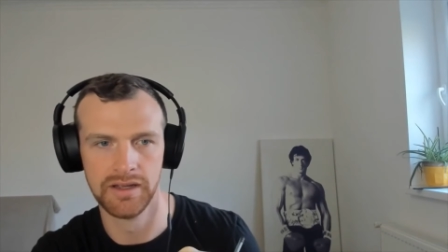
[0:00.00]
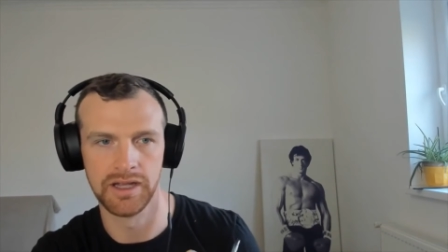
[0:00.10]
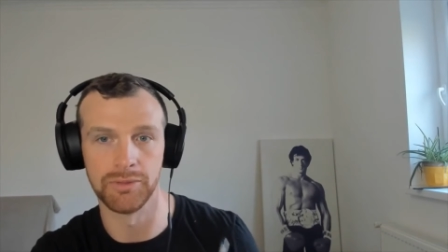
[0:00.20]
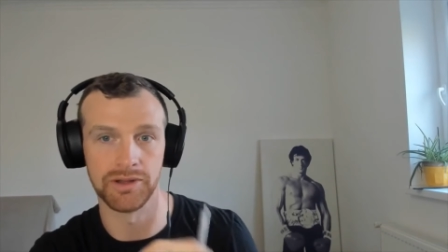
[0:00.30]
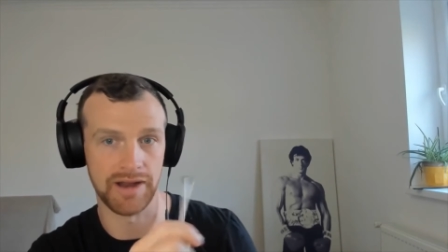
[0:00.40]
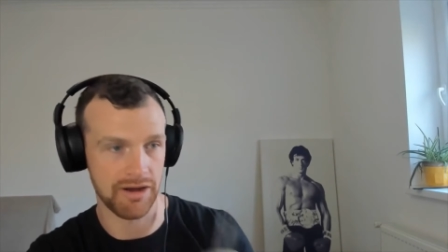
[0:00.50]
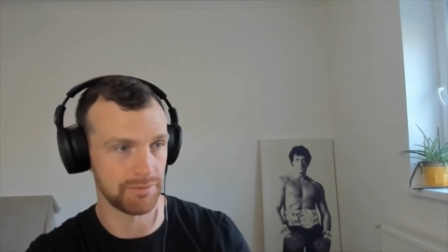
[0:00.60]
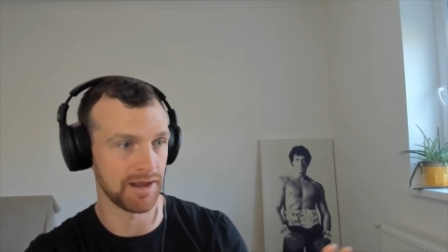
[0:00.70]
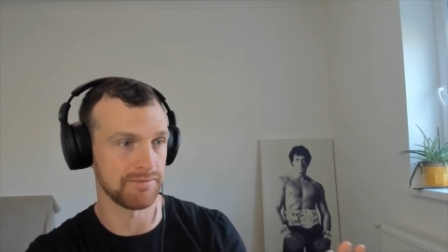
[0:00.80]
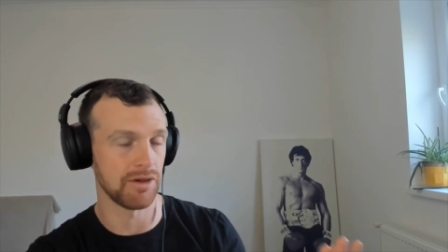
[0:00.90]
It'll be on
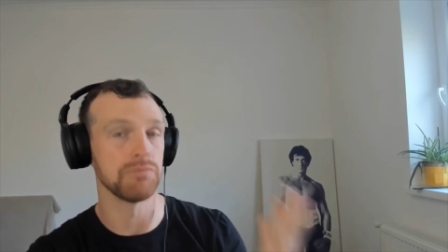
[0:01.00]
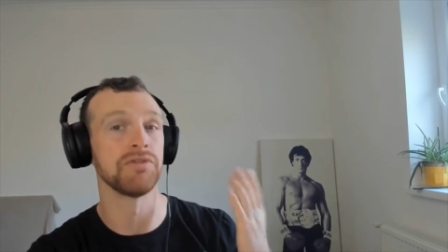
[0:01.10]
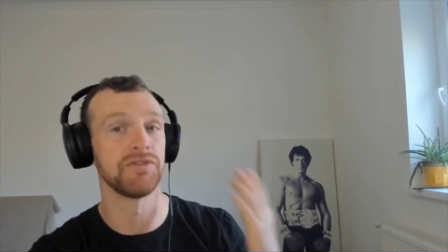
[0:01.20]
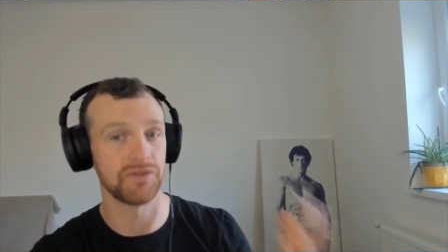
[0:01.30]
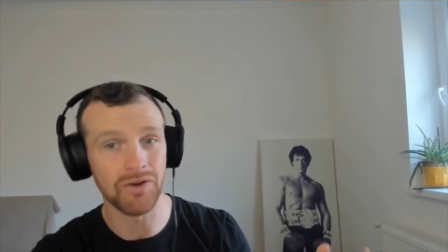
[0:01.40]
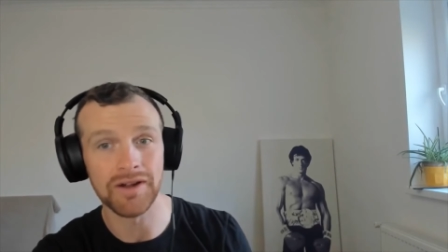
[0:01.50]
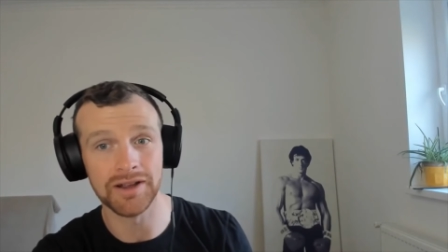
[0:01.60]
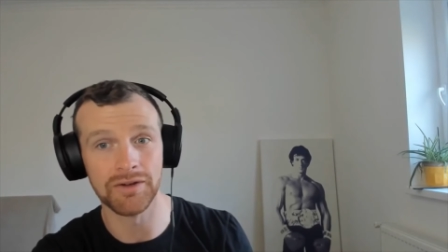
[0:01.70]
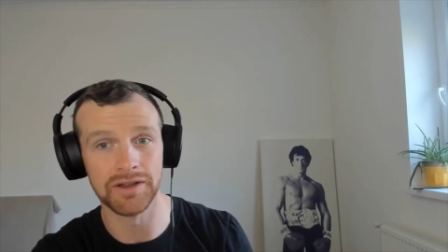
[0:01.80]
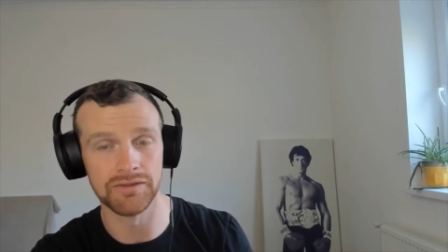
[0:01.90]
airplane mode before I
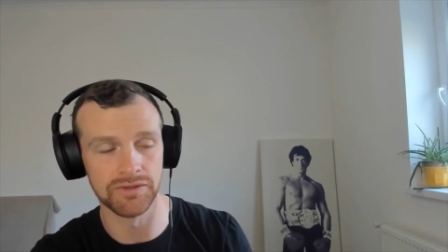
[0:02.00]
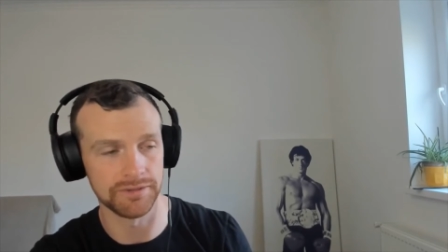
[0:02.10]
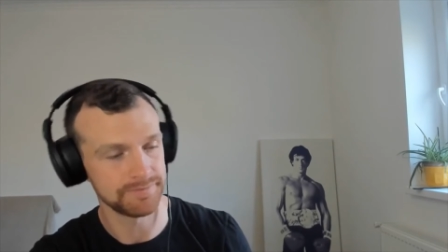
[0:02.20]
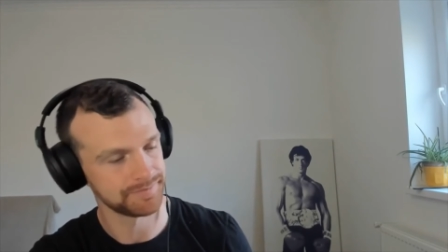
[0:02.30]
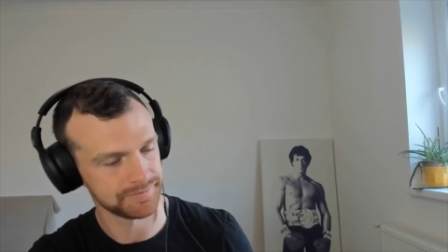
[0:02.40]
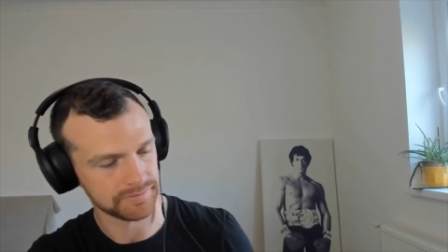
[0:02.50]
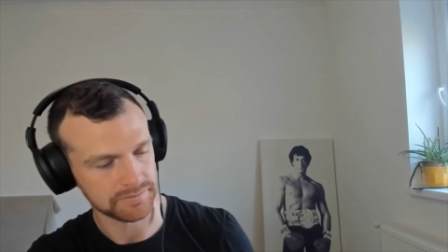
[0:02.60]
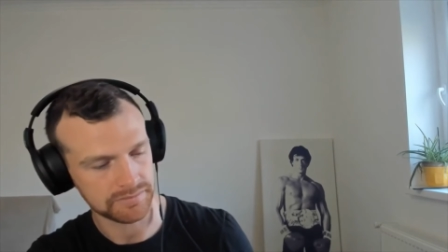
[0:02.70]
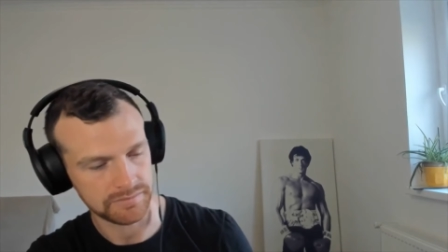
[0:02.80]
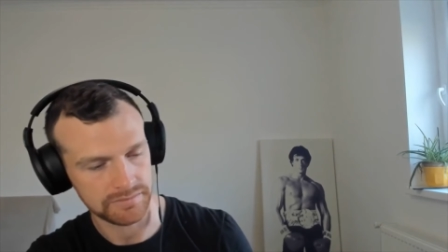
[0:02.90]
go in the room,
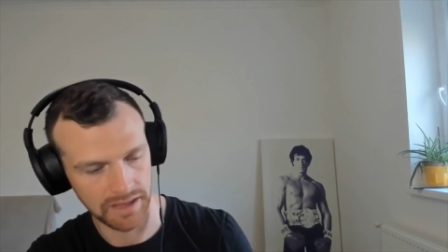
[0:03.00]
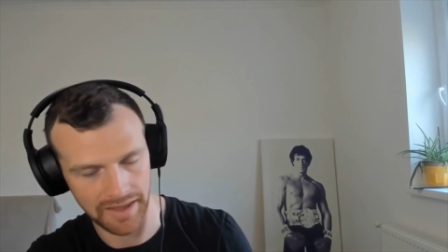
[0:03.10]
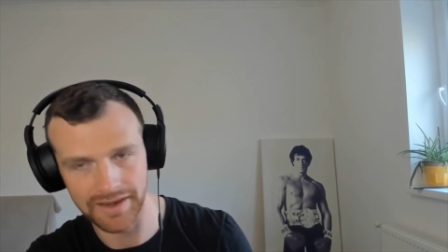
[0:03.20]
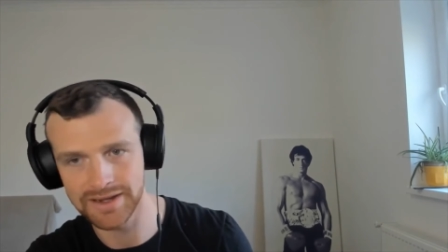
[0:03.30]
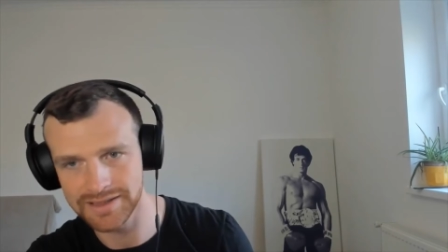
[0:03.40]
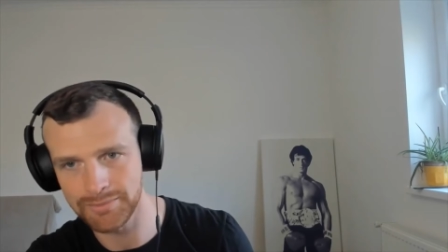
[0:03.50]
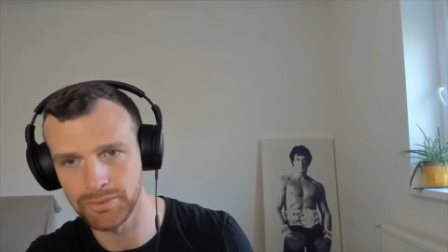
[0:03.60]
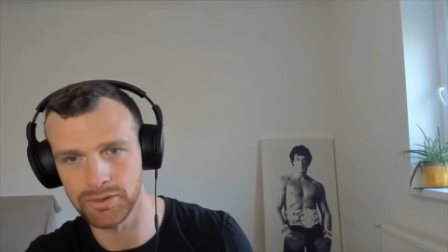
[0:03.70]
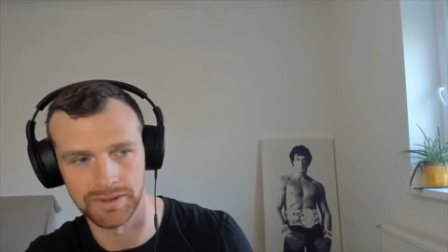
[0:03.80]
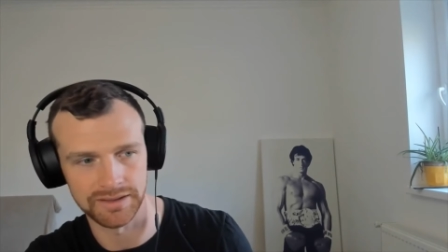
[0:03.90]
and I slap it
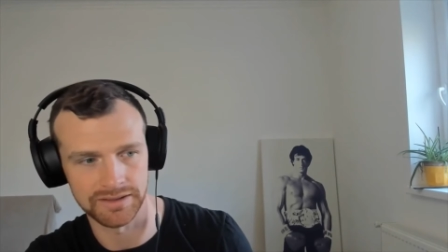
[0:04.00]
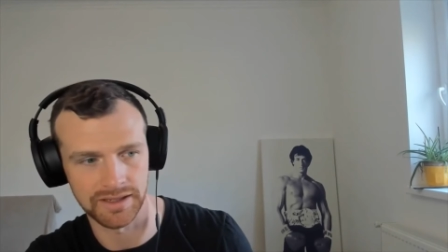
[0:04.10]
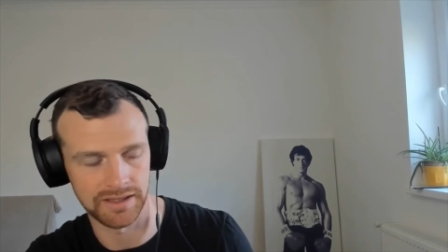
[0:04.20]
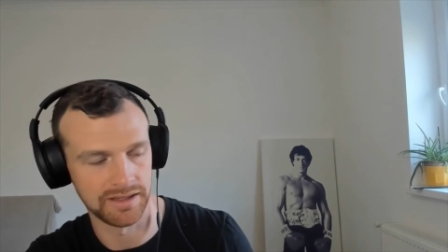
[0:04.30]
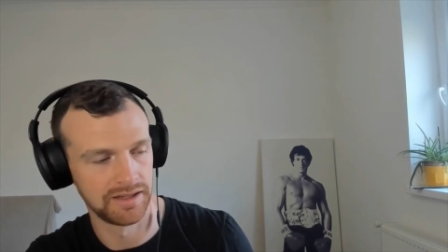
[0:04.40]
on my side,